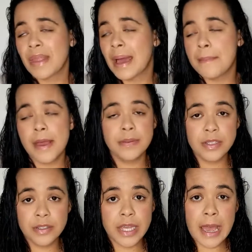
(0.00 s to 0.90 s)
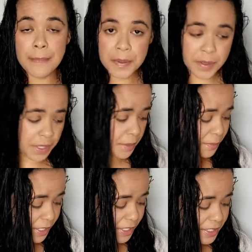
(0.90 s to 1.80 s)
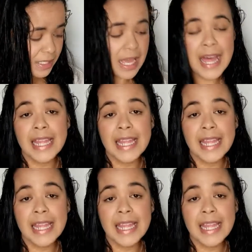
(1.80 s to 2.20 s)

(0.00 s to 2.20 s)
I'm absolutely happy with it because